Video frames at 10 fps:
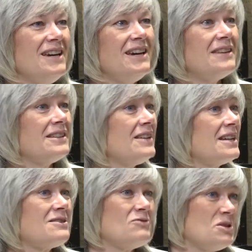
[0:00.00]
And the
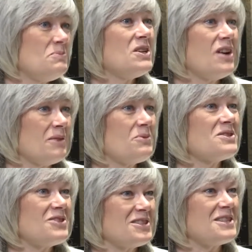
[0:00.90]
likes of GPI
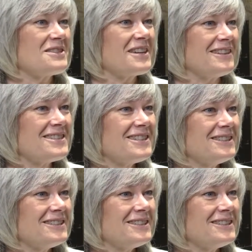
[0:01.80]
was discussed.